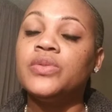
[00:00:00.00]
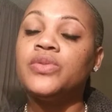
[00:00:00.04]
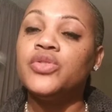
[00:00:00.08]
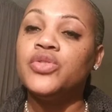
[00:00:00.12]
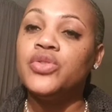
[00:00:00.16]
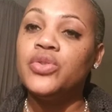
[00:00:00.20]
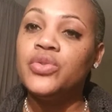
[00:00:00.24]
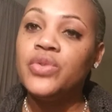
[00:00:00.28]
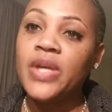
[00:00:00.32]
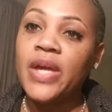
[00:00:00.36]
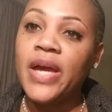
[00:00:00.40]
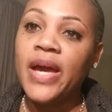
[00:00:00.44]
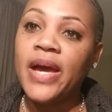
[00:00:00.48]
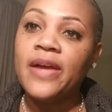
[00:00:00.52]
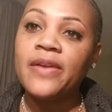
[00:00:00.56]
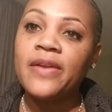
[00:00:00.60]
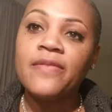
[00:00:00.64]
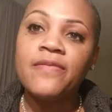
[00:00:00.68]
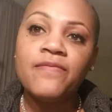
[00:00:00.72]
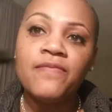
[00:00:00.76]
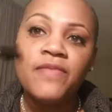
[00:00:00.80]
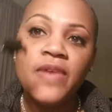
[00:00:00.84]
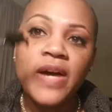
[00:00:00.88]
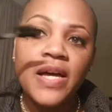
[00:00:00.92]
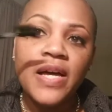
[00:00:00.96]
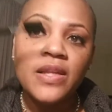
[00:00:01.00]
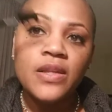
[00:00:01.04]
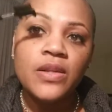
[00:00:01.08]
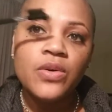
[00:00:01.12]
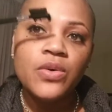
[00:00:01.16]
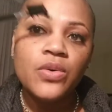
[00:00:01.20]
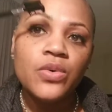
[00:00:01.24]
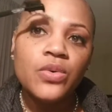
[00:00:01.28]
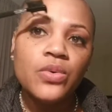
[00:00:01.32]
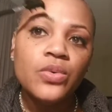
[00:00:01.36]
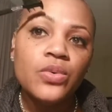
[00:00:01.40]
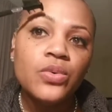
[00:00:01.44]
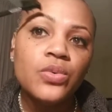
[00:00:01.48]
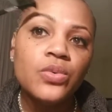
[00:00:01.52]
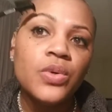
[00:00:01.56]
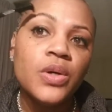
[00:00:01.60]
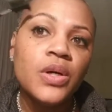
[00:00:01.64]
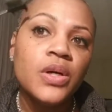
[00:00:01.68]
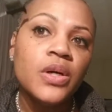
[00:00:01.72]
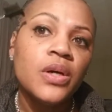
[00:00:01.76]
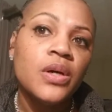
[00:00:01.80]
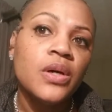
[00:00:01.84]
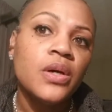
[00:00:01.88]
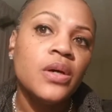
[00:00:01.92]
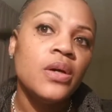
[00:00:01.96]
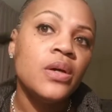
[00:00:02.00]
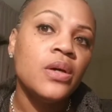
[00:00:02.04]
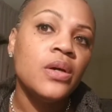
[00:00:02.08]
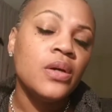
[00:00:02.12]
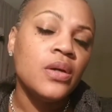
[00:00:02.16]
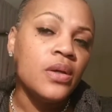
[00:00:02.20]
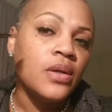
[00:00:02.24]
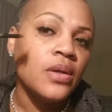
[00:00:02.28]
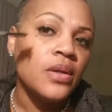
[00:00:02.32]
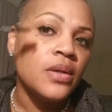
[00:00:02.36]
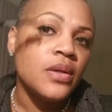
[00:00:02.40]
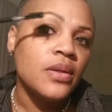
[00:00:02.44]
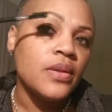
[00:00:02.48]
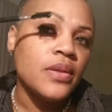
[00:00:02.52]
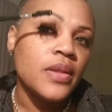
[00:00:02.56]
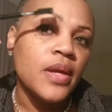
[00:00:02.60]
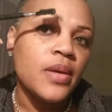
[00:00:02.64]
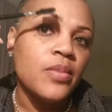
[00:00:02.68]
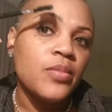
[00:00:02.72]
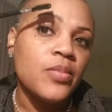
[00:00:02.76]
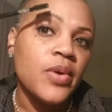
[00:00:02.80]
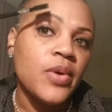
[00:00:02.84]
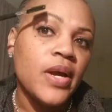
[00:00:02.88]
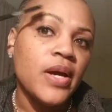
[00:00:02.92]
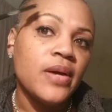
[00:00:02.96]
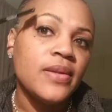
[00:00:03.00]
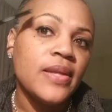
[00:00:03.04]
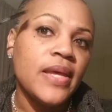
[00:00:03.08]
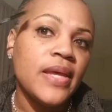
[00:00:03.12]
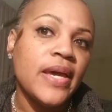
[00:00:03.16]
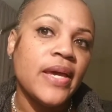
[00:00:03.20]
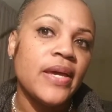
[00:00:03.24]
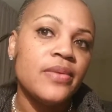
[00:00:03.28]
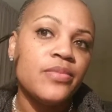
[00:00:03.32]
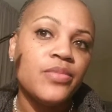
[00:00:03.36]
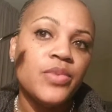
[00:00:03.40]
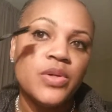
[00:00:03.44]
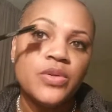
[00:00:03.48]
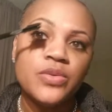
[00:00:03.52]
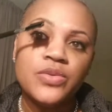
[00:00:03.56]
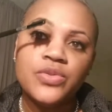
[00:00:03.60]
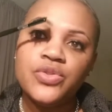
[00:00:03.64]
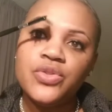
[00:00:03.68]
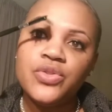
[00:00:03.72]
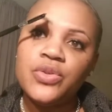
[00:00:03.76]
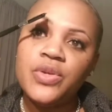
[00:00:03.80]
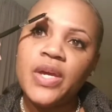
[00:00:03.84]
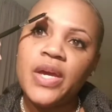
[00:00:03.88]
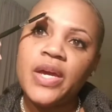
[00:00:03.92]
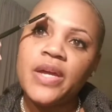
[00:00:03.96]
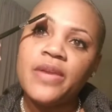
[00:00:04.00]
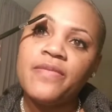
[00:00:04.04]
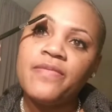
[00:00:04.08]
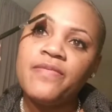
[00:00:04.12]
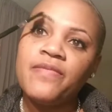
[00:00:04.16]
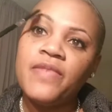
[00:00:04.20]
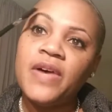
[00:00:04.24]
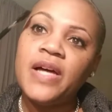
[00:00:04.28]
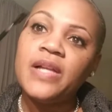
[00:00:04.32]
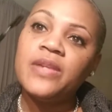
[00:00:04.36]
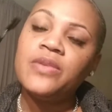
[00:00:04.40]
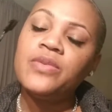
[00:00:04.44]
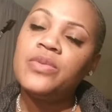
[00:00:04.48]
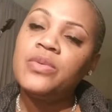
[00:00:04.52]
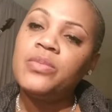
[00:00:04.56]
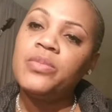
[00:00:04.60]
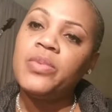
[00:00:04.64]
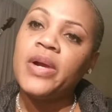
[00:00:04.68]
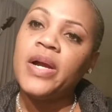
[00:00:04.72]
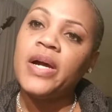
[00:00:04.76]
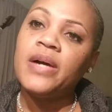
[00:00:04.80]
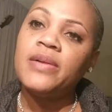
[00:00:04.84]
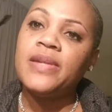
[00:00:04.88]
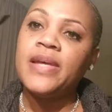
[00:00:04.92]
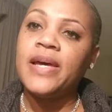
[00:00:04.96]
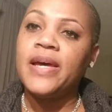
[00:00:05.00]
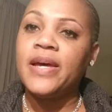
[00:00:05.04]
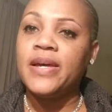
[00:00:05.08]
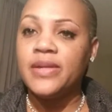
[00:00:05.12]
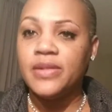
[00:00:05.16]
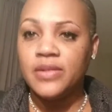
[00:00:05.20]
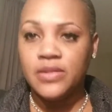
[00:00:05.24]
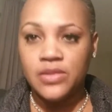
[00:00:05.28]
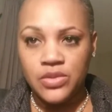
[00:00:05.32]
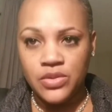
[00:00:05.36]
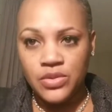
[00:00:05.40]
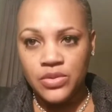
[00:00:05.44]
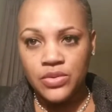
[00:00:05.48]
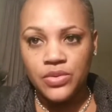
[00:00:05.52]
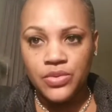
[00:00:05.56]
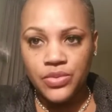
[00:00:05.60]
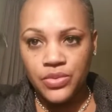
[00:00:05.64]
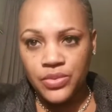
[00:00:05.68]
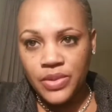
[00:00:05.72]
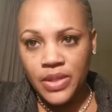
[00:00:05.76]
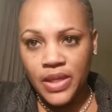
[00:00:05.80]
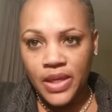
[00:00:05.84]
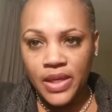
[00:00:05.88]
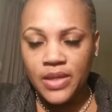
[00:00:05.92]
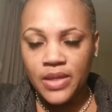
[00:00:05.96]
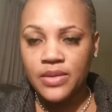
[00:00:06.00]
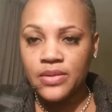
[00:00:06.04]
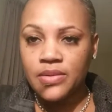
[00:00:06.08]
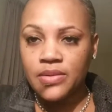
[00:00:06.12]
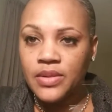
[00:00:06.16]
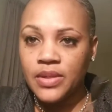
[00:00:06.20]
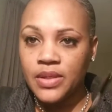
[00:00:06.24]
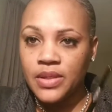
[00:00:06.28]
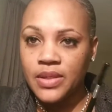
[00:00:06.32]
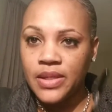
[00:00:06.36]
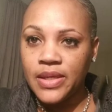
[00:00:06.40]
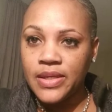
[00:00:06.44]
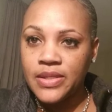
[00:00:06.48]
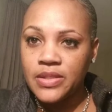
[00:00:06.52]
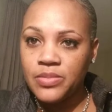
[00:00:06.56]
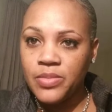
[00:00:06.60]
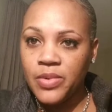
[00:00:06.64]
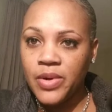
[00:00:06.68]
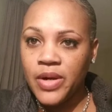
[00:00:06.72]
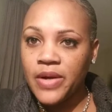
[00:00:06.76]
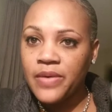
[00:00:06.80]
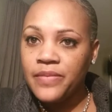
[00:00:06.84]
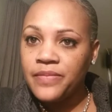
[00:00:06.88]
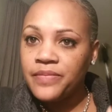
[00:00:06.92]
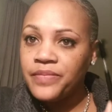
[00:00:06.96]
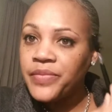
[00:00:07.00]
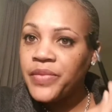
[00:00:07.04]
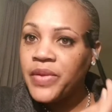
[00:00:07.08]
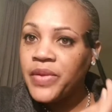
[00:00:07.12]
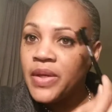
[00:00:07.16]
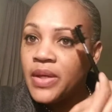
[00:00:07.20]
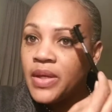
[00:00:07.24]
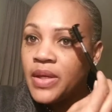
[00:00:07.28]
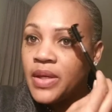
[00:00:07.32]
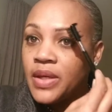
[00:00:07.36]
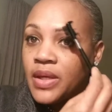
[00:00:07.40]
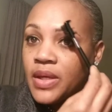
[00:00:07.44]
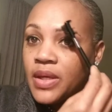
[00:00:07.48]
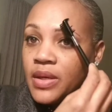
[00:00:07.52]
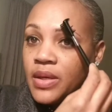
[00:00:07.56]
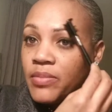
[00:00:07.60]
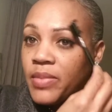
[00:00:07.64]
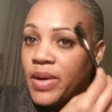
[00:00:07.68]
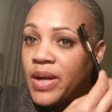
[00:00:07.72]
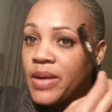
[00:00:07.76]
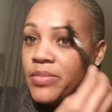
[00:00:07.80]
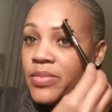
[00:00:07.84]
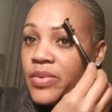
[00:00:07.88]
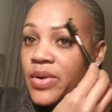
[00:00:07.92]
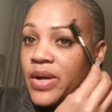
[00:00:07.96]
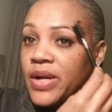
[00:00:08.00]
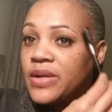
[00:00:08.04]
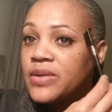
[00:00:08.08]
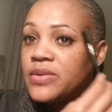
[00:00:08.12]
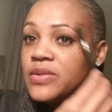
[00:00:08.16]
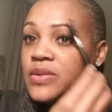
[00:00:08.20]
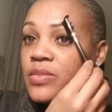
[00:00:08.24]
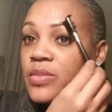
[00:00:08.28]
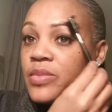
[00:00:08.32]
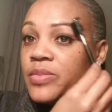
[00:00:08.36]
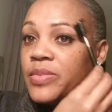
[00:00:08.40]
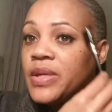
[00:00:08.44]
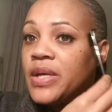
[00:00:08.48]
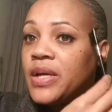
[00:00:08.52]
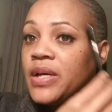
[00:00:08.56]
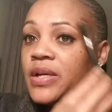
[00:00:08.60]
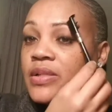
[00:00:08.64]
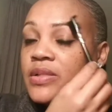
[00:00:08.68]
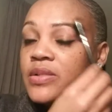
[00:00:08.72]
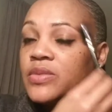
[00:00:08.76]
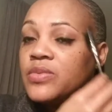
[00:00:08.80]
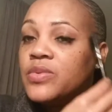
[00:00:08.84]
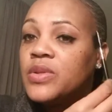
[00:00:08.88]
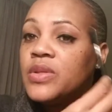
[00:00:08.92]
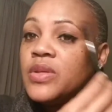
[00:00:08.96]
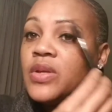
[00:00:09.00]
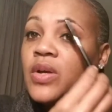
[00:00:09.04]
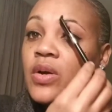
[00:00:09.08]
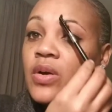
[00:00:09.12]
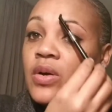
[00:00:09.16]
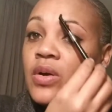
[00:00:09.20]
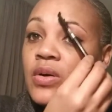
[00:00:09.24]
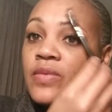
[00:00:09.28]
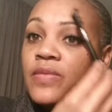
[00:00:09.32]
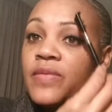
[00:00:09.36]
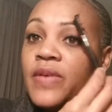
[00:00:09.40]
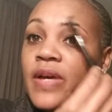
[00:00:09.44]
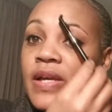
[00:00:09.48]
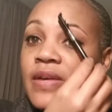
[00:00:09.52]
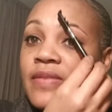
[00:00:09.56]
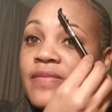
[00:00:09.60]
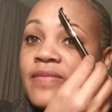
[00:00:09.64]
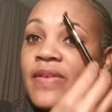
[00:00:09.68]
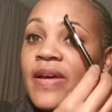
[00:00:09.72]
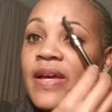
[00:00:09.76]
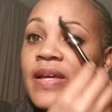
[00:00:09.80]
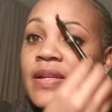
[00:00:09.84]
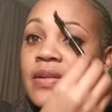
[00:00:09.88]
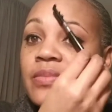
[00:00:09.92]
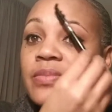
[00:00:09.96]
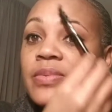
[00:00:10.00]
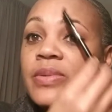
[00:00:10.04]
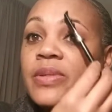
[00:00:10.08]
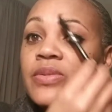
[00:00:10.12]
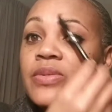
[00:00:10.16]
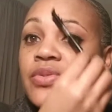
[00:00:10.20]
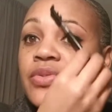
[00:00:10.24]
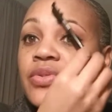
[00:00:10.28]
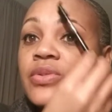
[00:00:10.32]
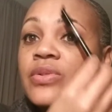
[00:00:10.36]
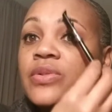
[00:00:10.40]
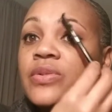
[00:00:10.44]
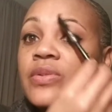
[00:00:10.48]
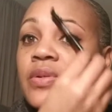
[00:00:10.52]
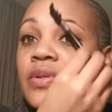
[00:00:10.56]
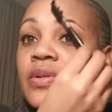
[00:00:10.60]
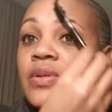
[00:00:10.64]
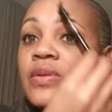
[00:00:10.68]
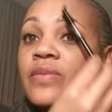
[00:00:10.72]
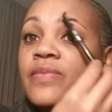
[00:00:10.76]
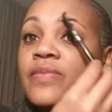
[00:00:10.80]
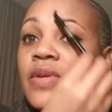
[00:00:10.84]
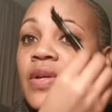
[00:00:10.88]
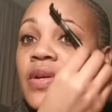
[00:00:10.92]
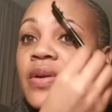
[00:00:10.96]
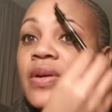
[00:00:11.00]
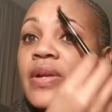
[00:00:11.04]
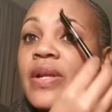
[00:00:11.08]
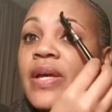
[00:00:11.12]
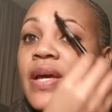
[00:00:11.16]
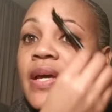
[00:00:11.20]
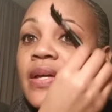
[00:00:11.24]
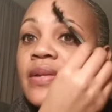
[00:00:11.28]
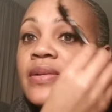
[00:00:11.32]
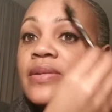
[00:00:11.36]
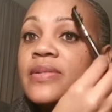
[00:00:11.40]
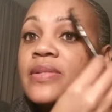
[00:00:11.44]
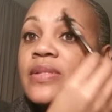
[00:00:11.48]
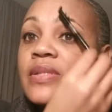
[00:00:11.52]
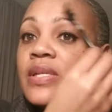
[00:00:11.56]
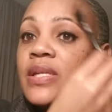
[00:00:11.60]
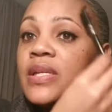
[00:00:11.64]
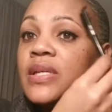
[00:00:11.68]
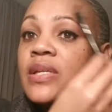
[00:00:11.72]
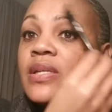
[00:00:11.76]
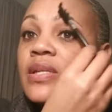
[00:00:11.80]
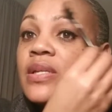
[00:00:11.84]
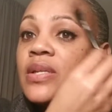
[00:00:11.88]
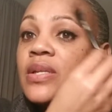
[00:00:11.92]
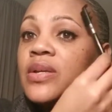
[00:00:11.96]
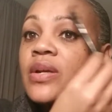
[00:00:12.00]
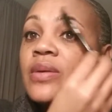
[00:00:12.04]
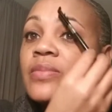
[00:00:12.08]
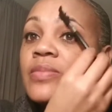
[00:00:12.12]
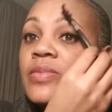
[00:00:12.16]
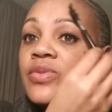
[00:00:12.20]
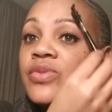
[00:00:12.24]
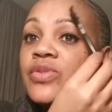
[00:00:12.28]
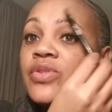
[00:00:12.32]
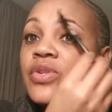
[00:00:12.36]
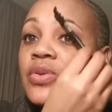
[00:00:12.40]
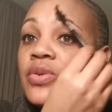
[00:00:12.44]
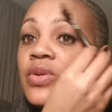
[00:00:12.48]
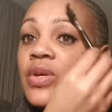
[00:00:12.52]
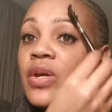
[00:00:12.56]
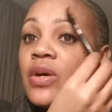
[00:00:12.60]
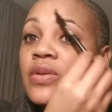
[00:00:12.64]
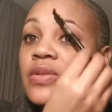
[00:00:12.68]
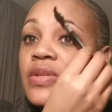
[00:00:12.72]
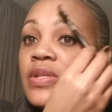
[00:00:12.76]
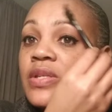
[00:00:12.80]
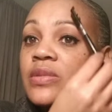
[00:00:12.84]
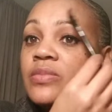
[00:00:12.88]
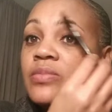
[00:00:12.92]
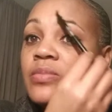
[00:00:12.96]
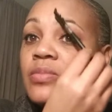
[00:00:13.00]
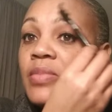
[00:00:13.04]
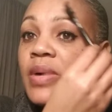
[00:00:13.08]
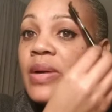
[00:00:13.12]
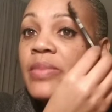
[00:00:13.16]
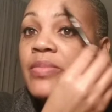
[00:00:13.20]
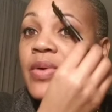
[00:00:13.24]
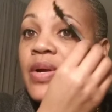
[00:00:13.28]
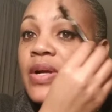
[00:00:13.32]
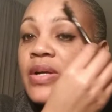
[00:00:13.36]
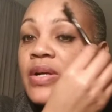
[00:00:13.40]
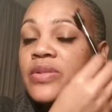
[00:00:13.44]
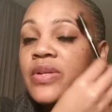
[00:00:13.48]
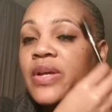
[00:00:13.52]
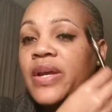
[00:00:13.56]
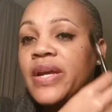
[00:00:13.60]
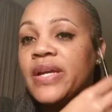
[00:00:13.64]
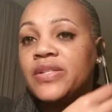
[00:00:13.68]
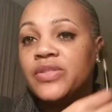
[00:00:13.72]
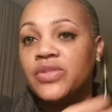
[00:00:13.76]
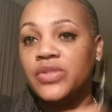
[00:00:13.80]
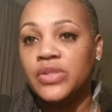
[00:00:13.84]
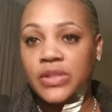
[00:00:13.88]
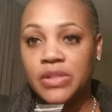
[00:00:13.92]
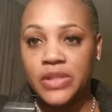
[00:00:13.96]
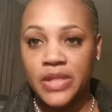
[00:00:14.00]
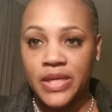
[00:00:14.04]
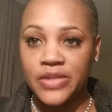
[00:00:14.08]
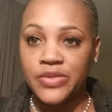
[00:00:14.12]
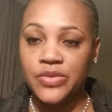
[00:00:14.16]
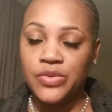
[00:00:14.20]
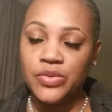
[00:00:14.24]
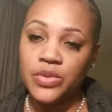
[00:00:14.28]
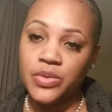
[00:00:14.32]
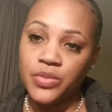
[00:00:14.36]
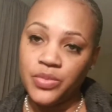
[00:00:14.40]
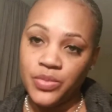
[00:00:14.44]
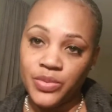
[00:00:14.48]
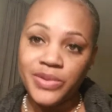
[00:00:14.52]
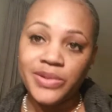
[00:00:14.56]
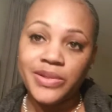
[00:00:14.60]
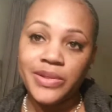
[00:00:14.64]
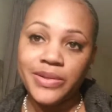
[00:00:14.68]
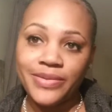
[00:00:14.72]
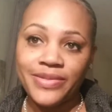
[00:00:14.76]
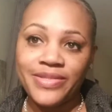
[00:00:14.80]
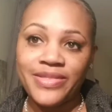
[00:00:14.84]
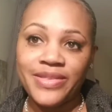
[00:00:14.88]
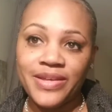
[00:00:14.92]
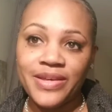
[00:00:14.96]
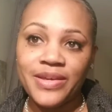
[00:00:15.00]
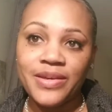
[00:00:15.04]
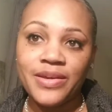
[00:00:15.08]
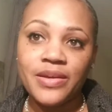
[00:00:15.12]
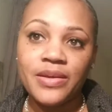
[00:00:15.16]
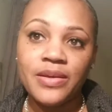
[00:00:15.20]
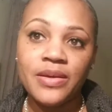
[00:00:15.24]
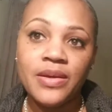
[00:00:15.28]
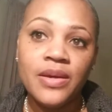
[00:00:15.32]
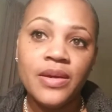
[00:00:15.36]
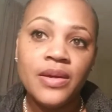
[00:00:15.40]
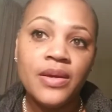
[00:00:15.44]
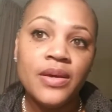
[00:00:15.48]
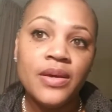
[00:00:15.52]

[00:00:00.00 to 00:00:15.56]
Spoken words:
going to show you how to follow that brow line. We're going to show you how to follow the brow line to create a nice brow. And my brows, I'm going to be honest with y'all, if I can find a picture, figure out how to stick it in here, I'm going to show y'all. My brows are actually naturally really thick,